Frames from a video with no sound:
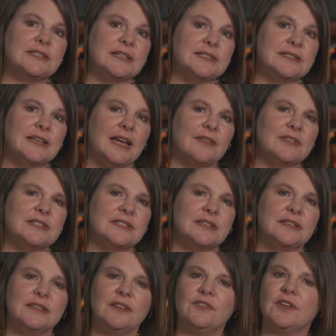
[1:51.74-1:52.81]
doesn't have a
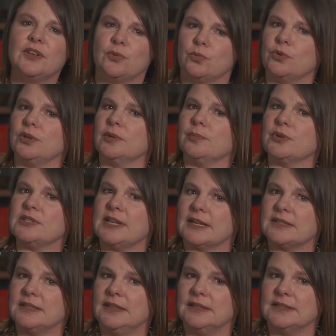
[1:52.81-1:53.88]
significant role in
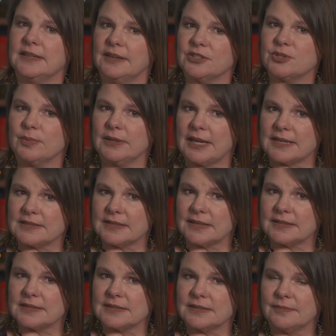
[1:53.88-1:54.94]
protecting intangible
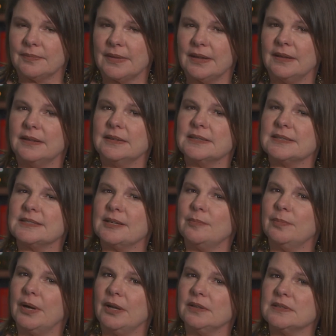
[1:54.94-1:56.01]
assets. Some
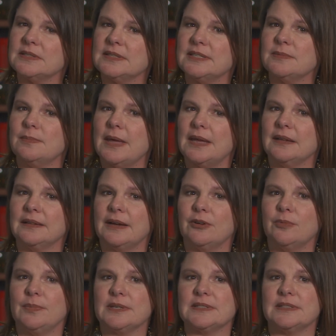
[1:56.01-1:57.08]
policies may allow a
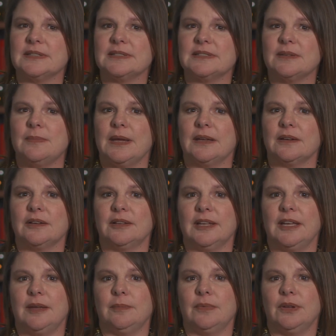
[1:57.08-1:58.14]
business to make a
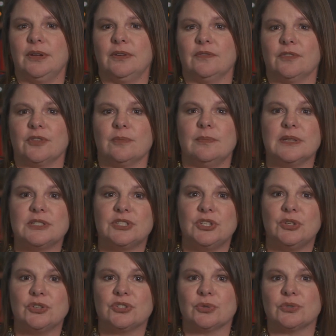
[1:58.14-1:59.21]
claim for the
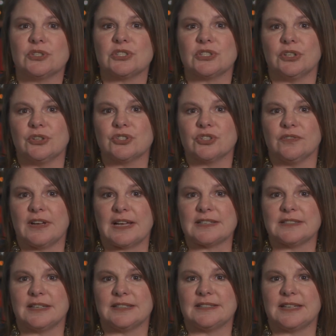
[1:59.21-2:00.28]
misuse or disclosure of
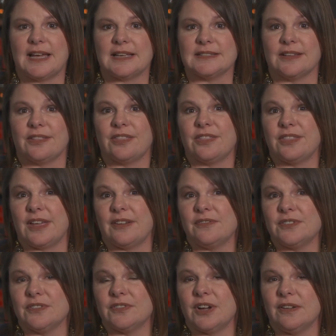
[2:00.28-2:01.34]
assets as a
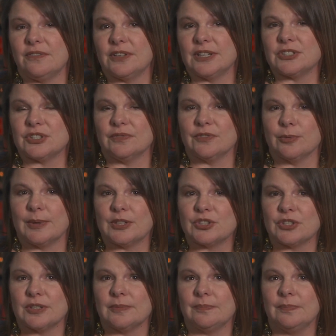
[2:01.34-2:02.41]
theft of confidential
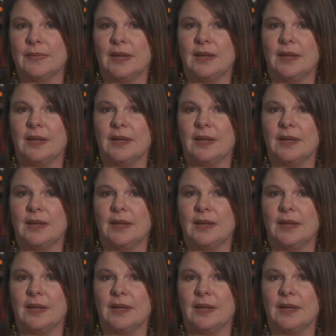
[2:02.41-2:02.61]
information